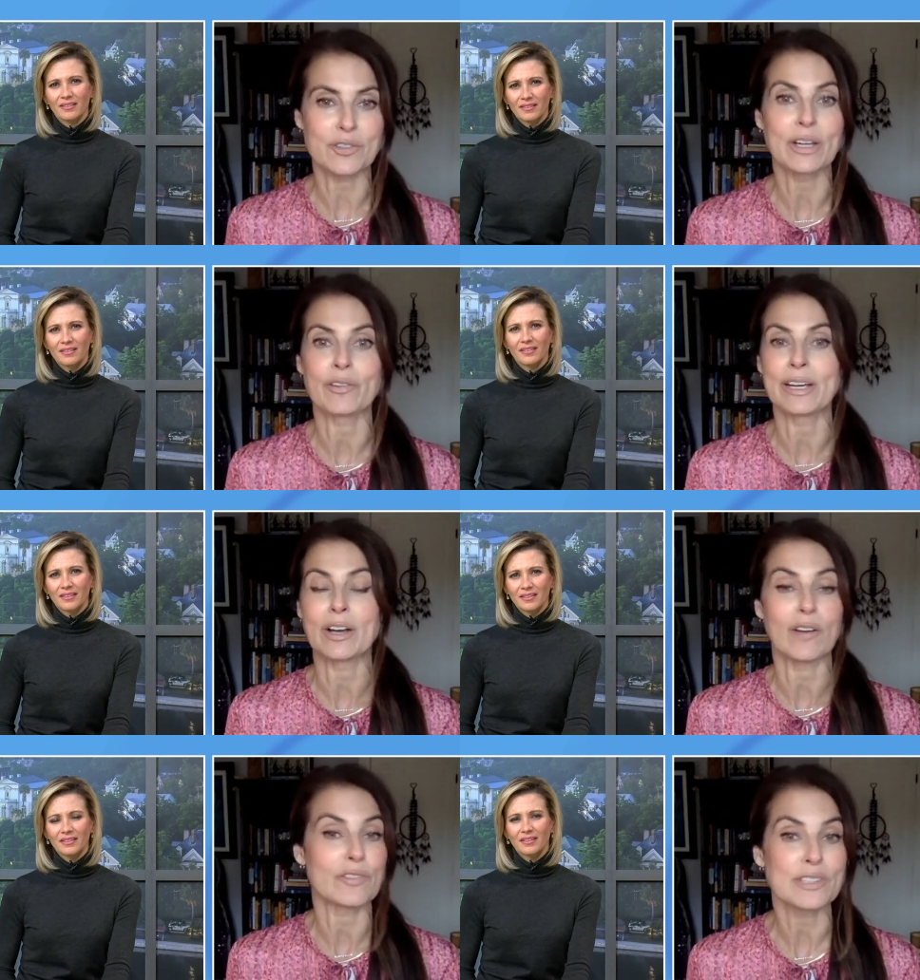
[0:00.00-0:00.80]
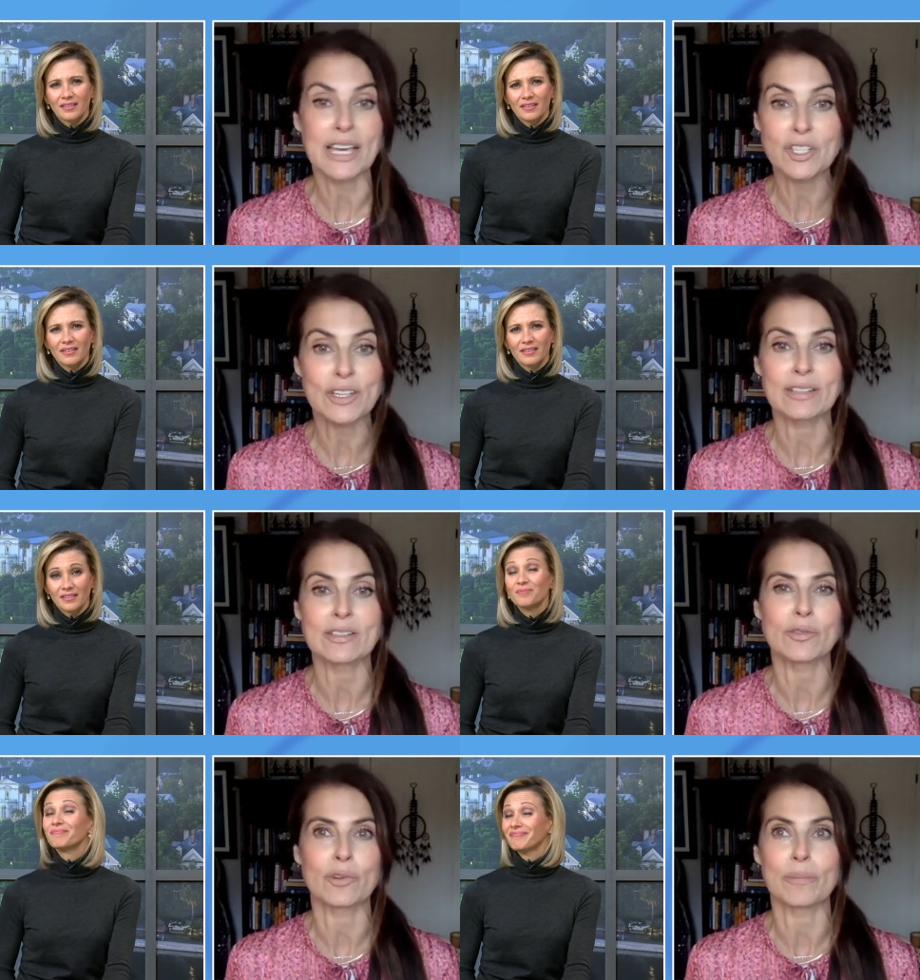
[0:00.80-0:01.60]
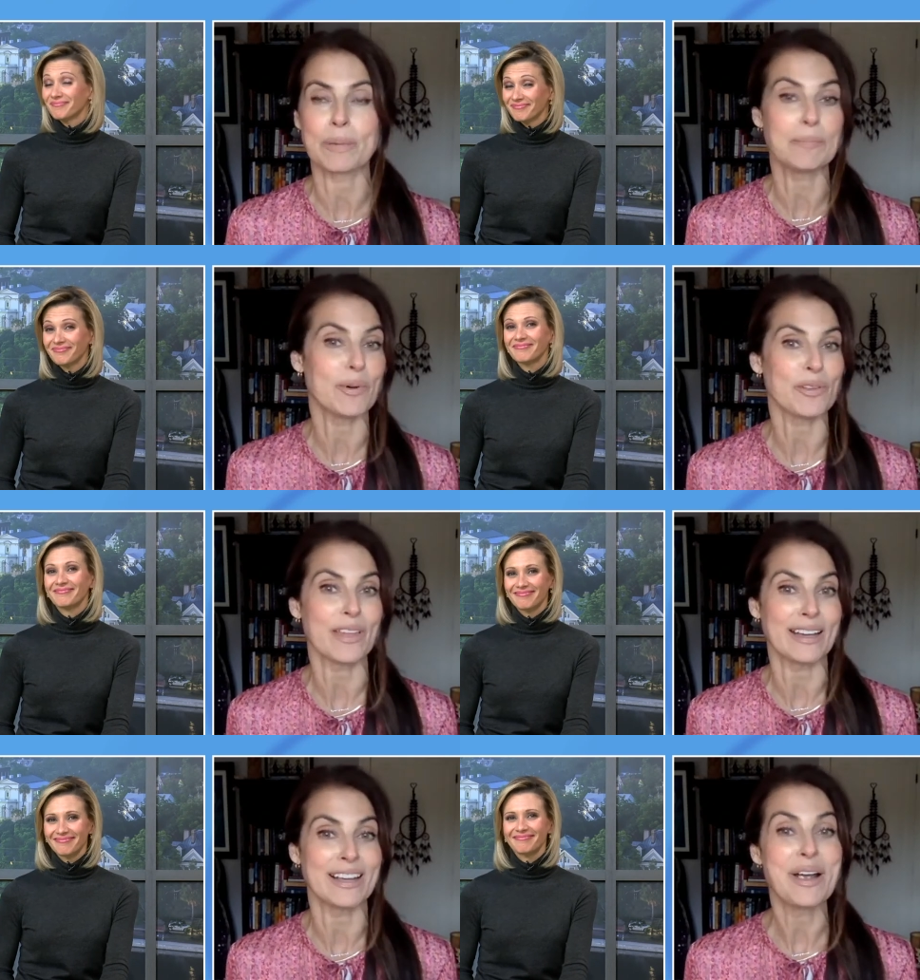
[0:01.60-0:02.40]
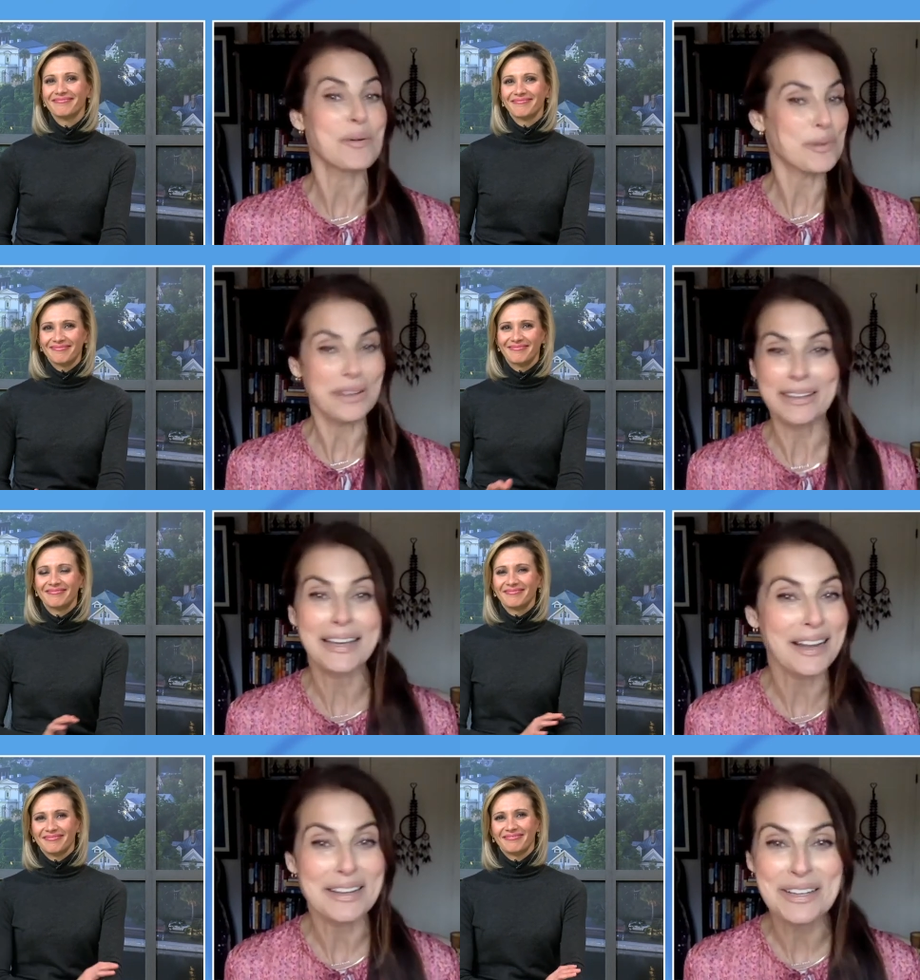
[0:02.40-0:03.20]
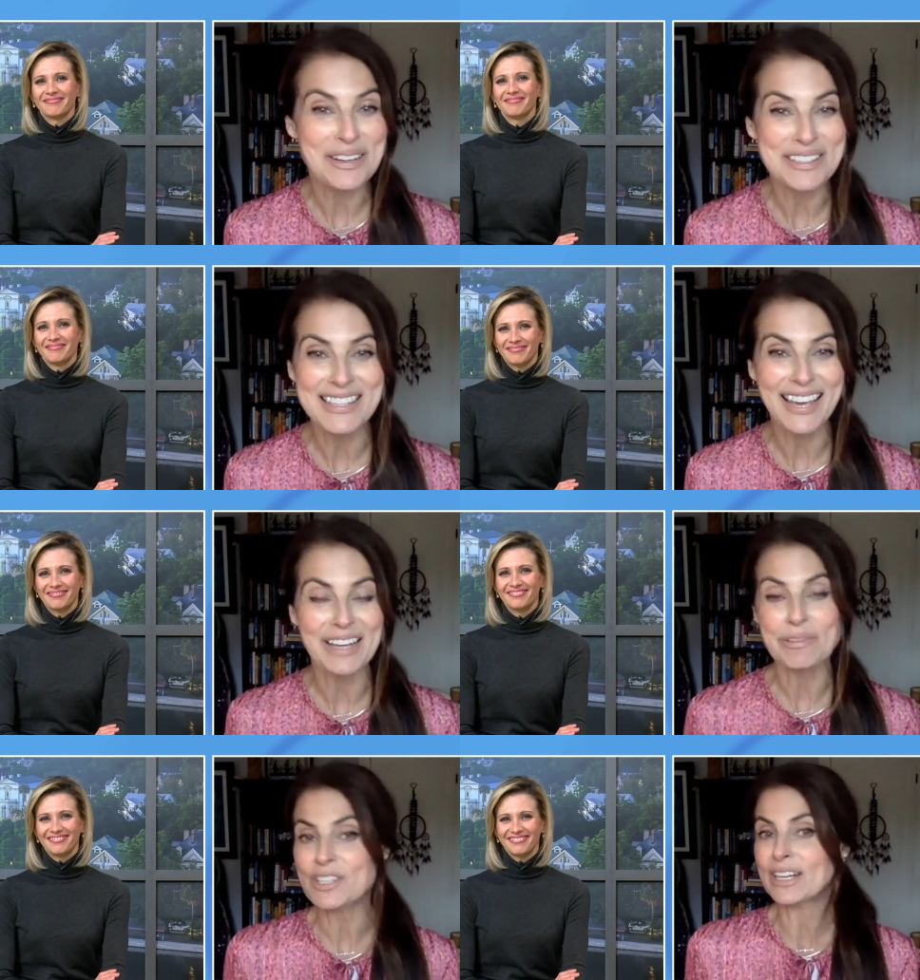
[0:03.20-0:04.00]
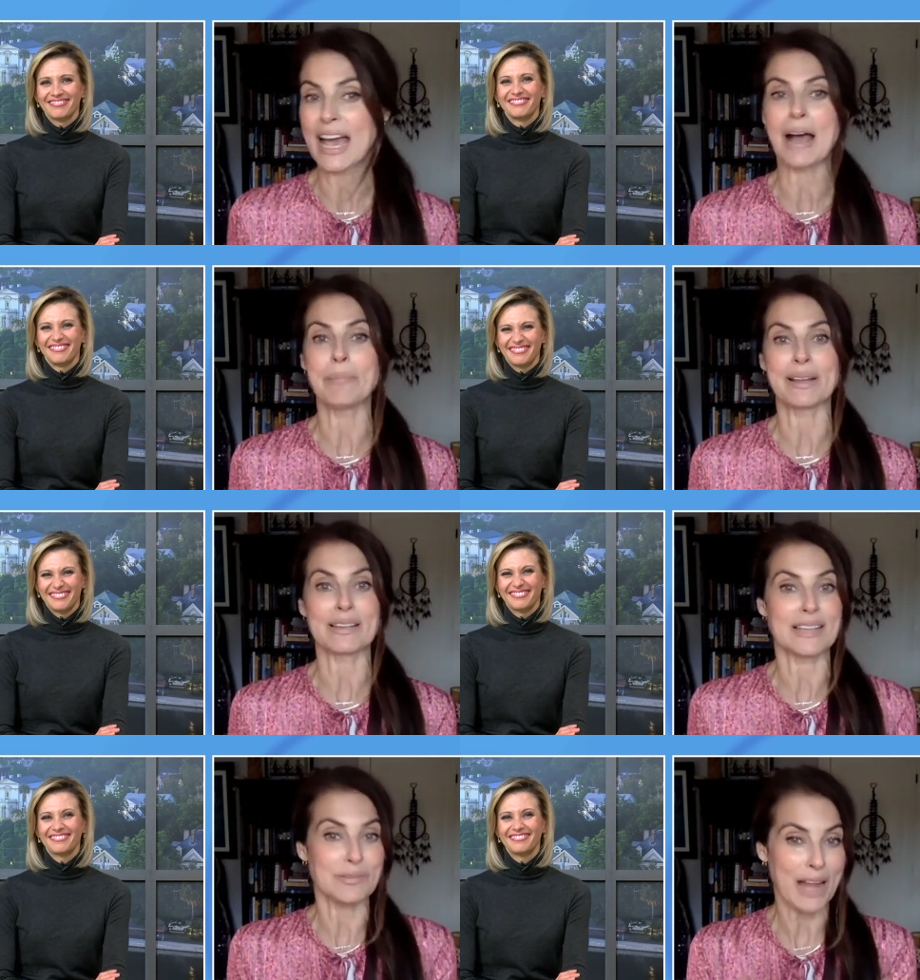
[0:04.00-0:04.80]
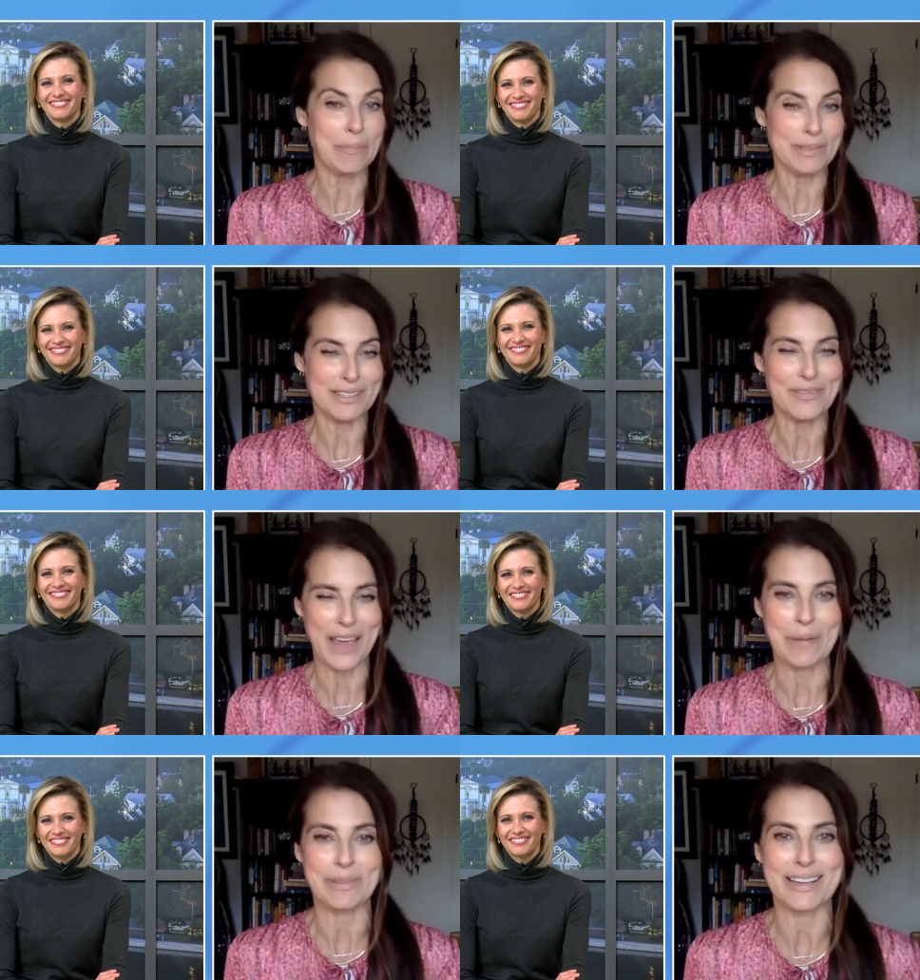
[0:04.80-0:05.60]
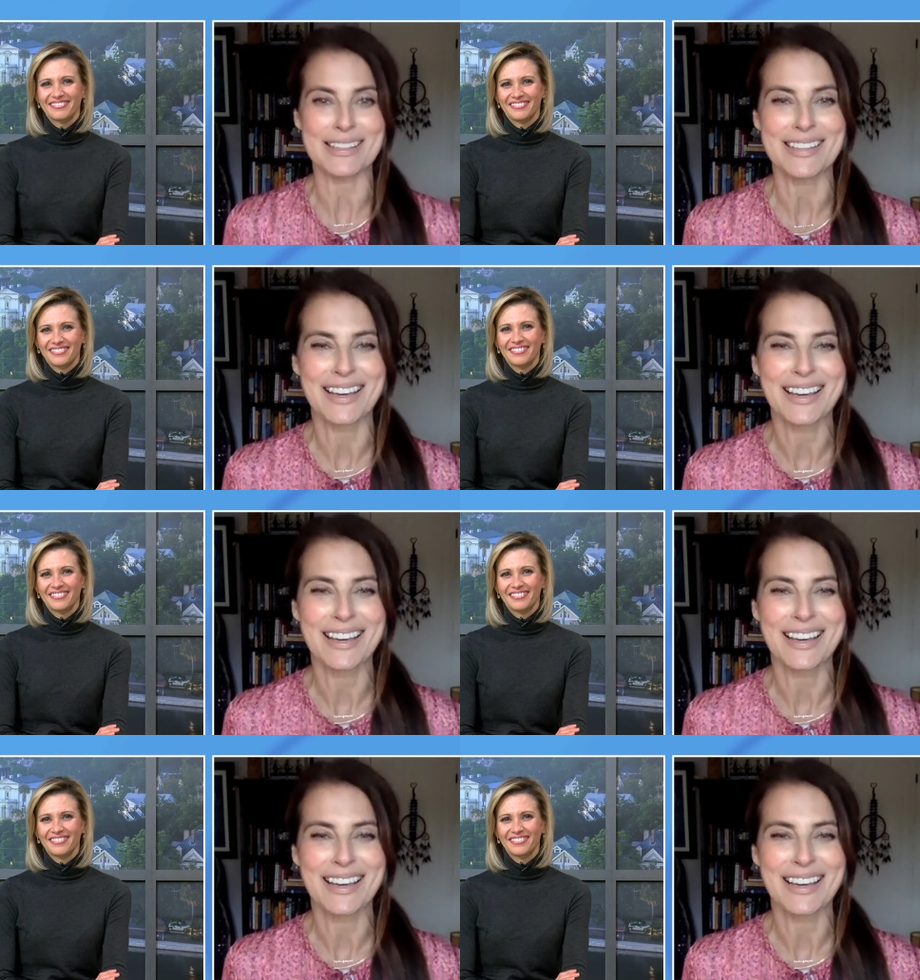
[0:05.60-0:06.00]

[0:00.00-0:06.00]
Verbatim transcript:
Speaker 1: triggering conversations or people that really get under your skin, which can happen because that's what happens in families.